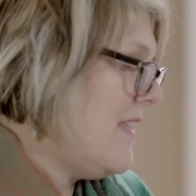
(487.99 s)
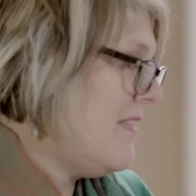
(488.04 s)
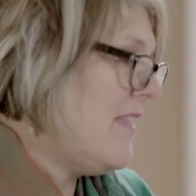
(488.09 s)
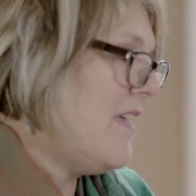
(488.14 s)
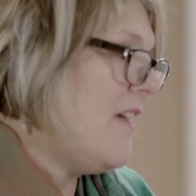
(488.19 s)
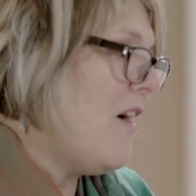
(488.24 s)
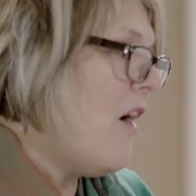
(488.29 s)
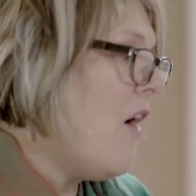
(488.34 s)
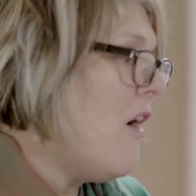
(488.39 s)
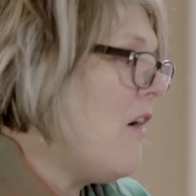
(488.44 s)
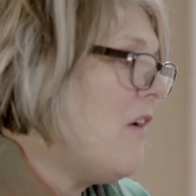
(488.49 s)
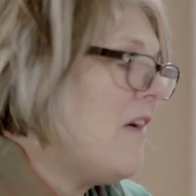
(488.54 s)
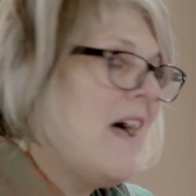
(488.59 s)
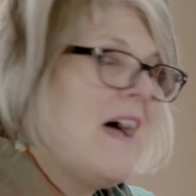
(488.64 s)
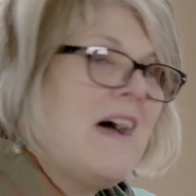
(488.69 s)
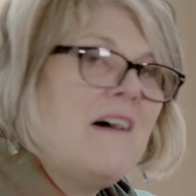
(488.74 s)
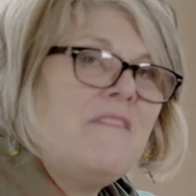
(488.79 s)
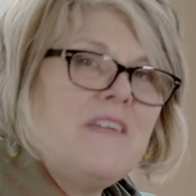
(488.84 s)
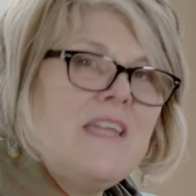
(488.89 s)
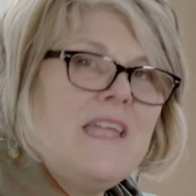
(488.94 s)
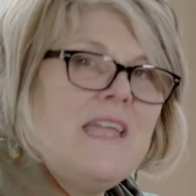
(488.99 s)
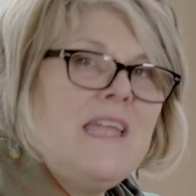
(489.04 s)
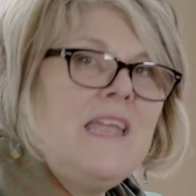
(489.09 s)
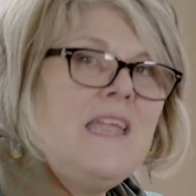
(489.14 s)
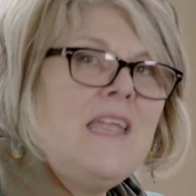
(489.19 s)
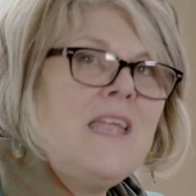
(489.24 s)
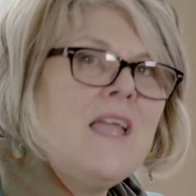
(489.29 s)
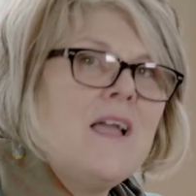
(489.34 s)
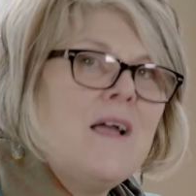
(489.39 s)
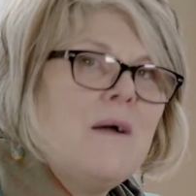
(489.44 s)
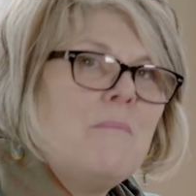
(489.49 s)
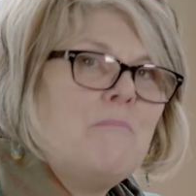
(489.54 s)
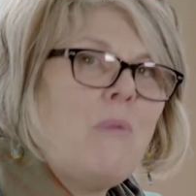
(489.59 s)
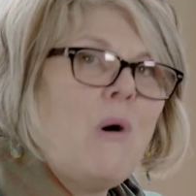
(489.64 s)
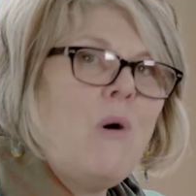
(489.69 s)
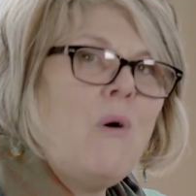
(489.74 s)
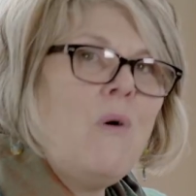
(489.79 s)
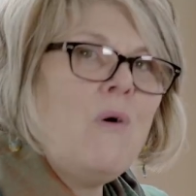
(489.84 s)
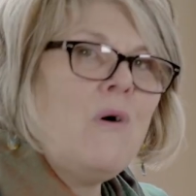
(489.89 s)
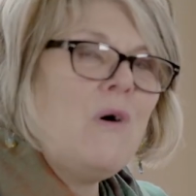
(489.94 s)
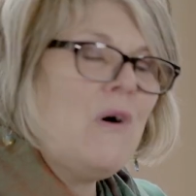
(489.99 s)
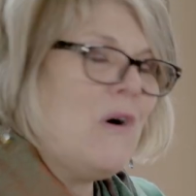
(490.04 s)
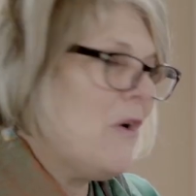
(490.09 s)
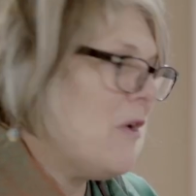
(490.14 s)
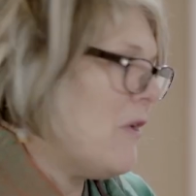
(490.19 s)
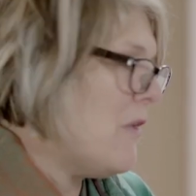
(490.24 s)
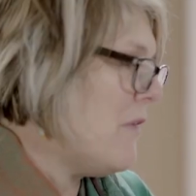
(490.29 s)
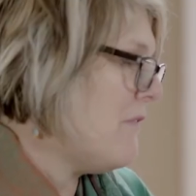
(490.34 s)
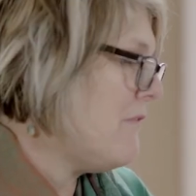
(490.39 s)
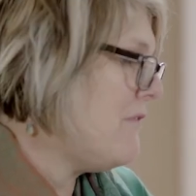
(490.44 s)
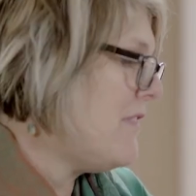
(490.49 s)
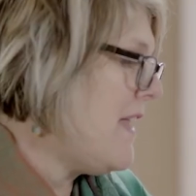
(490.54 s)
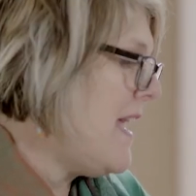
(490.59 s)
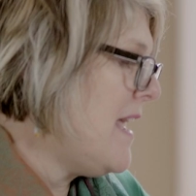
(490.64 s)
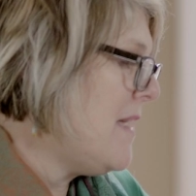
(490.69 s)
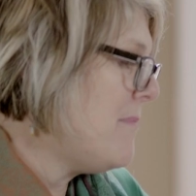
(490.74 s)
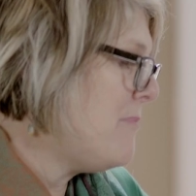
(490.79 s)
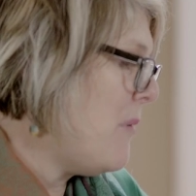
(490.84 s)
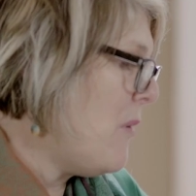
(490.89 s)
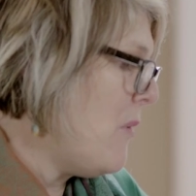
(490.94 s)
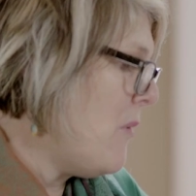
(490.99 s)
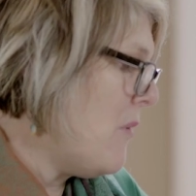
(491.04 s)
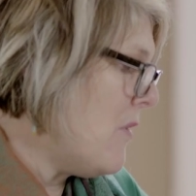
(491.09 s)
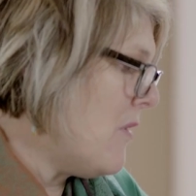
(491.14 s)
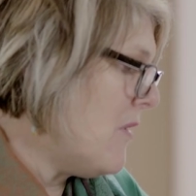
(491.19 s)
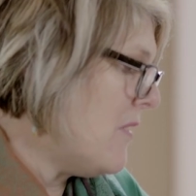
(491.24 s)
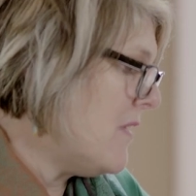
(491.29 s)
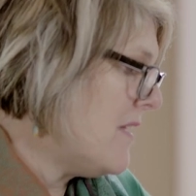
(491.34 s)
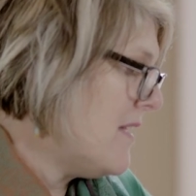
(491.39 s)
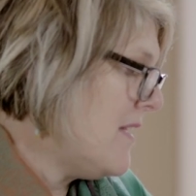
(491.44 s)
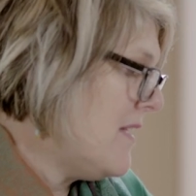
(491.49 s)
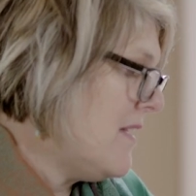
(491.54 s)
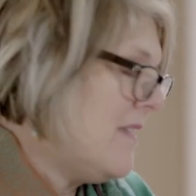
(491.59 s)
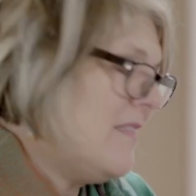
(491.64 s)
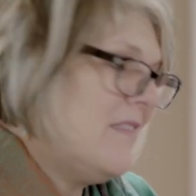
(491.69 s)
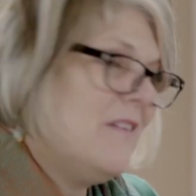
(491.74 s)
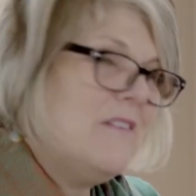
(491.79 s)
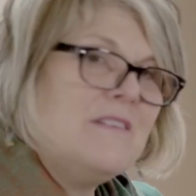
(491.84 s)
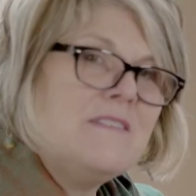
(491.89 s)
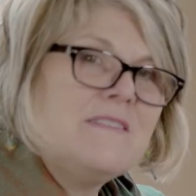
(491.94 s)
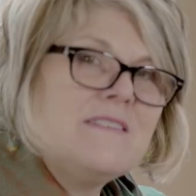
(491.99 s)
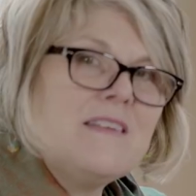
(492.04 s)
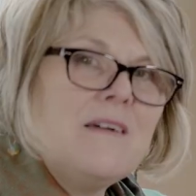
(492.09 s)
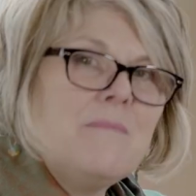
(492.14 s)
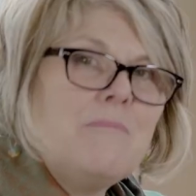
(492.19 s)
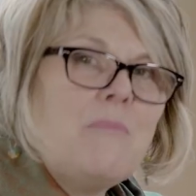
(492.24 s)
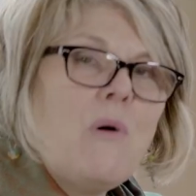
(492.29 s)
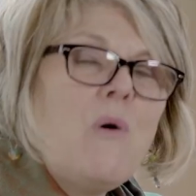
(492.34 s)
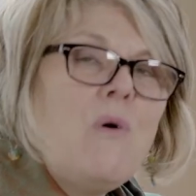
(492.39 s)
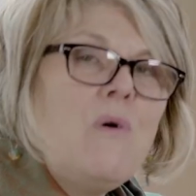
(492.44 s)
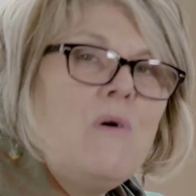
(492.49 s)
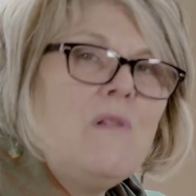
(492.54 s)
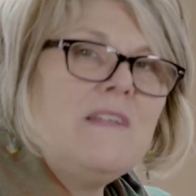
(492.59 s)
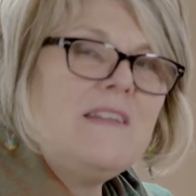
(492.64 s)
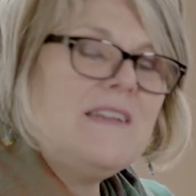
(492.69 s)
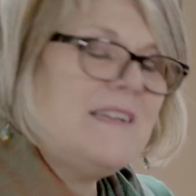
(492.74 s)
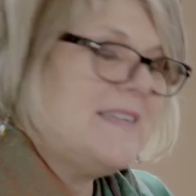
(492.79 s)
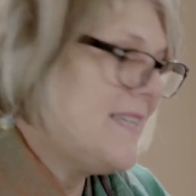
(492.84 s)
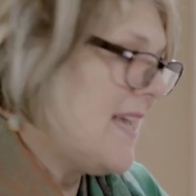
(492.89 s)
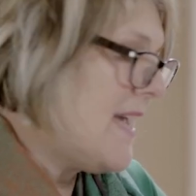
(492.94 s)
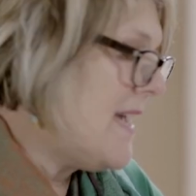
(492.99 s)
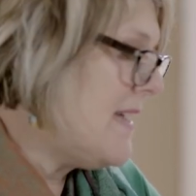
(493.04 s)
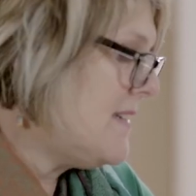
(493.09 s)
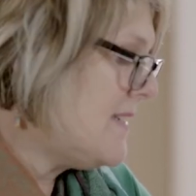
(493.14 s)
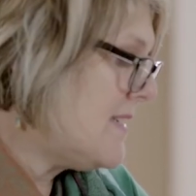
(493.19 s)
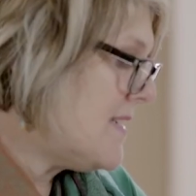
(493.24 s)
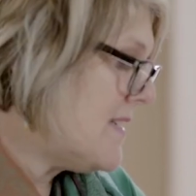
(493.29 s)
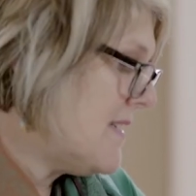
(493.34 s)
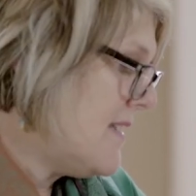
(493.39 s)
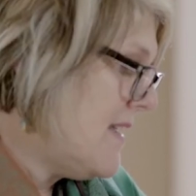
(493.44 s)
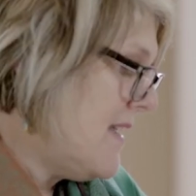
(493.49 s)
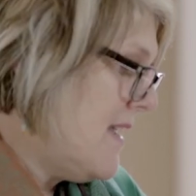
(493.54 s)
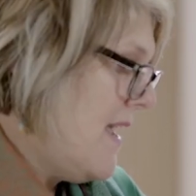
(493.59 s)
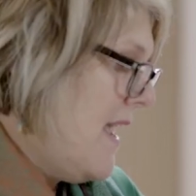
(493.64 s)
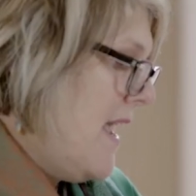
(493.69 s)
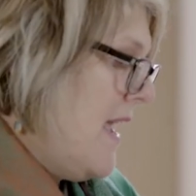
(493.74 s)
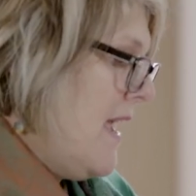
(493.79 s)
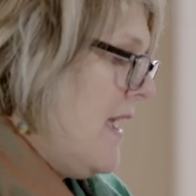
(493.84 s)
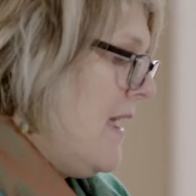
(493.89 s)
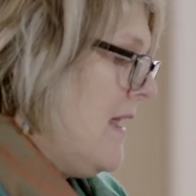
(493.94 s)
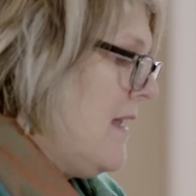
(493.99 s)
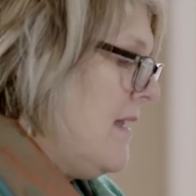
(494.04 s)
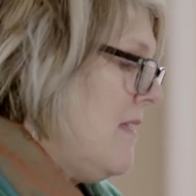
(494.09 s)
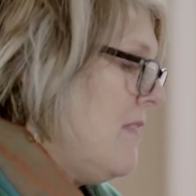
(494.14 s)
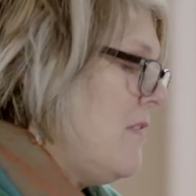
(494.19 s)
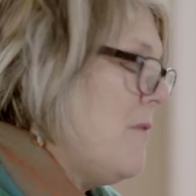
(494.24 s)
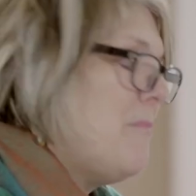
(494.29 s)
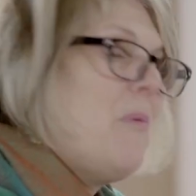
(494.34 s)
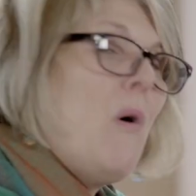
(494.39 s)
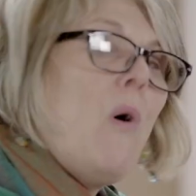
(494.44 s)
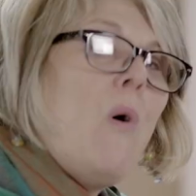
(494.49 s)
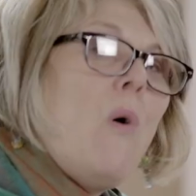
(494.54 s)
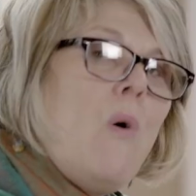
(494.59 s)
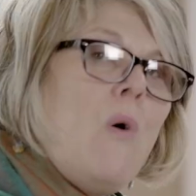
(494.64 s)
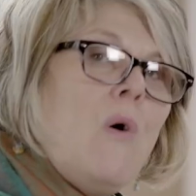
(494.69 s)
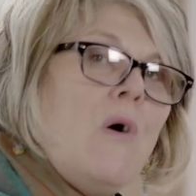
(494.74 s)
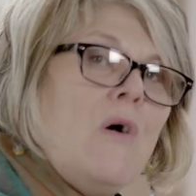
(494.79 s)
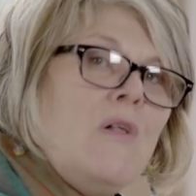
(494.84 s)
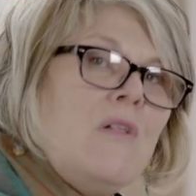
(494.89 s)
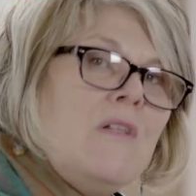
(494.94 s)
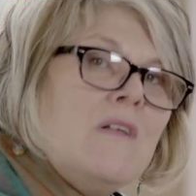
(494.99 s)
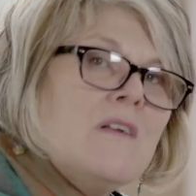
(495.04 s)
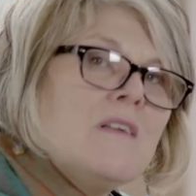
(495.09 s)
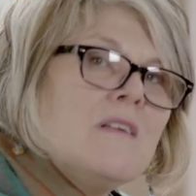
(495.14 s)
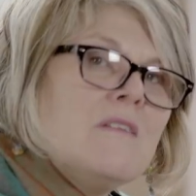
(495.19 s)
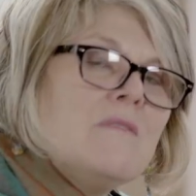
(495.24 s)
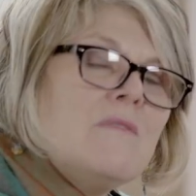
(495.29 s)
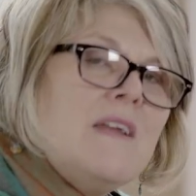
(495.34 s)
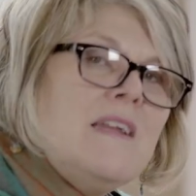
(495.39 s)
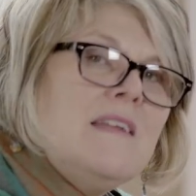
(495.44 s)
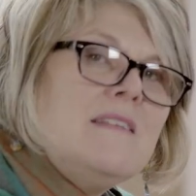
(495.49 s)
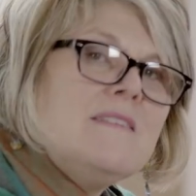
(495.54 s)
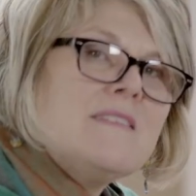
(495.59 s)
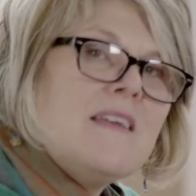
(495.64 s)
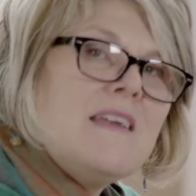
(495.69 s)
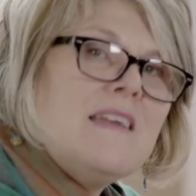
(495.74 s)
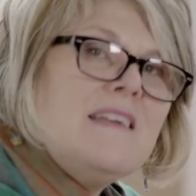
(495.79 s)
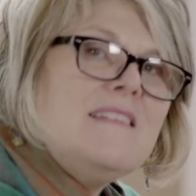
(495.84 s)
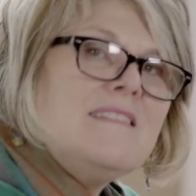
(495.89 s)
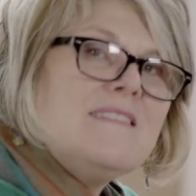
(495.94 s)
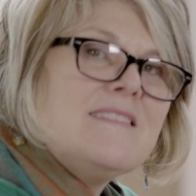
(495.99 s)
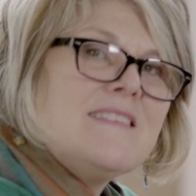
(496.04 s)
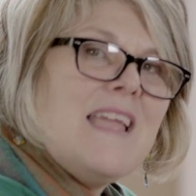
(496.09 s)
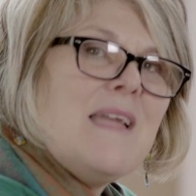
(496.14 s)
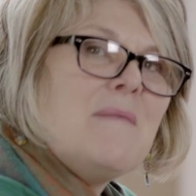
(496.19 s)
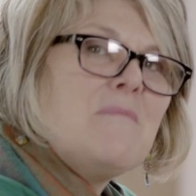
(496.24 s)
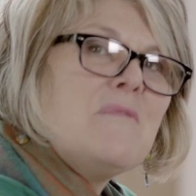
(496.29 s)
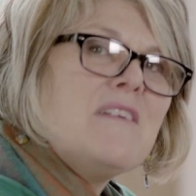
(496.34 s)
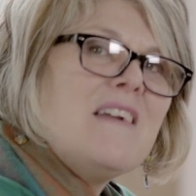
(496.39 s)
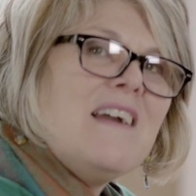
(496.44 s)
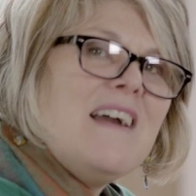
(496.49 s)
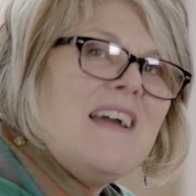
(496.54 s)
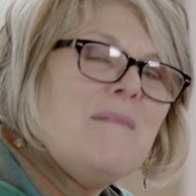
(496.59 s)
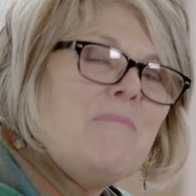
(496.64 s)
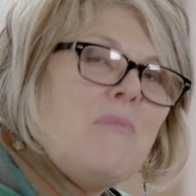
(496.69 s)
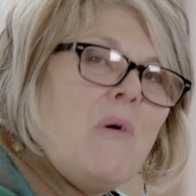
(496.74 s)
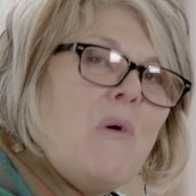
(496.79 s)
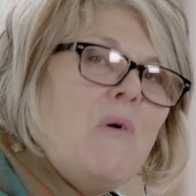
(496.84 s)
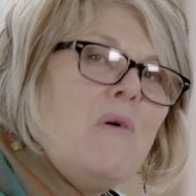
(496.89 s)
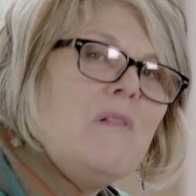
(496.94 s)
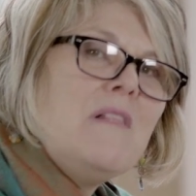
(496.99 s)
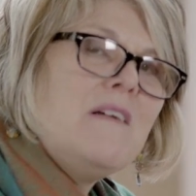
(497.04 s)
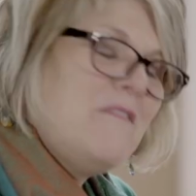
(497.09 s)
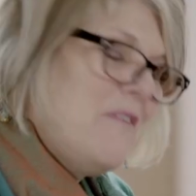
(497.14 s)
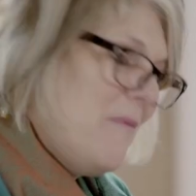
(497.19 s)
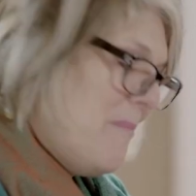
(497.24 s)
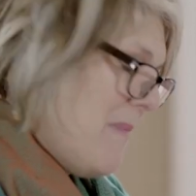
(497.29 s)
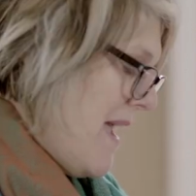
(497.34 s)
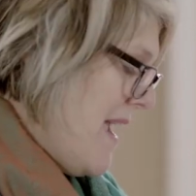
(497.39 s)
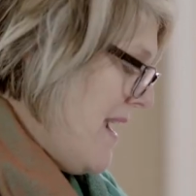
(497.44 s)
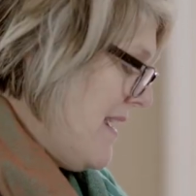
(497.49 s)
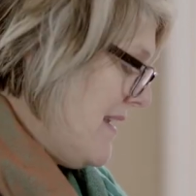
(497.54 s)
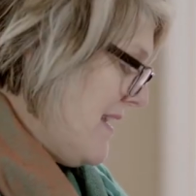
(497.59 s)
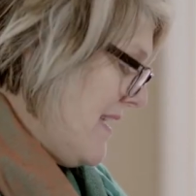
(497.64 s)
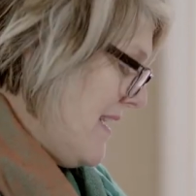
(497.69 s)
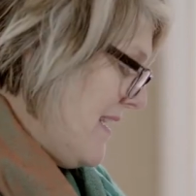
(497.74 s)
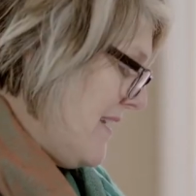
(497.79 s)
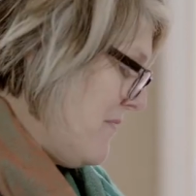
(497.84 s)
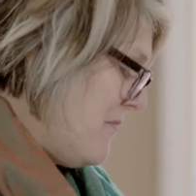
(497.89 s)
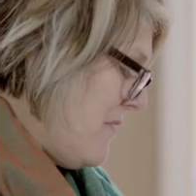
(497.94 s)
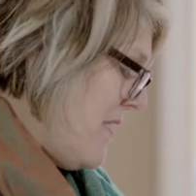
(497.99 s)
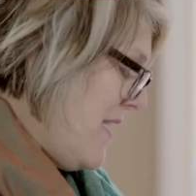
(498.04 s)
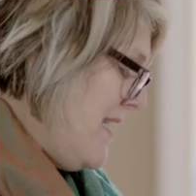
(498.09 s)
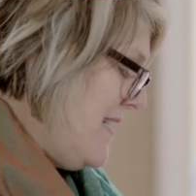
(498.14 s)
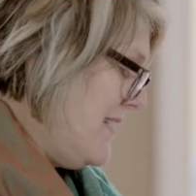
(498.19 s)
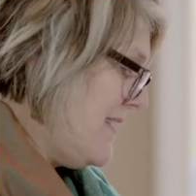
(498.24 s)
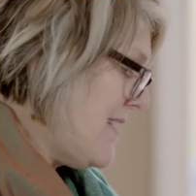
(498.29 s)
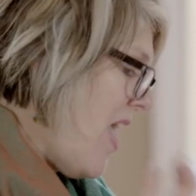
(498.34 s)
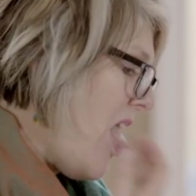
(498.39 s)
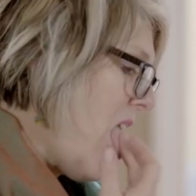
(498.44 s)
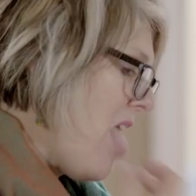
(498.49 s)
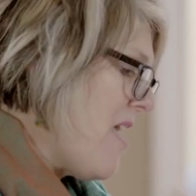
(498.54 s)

They all have a pole, flagpole. There is a pole in a tent, and the pole, right, science camera guy, pole of a magnet, right?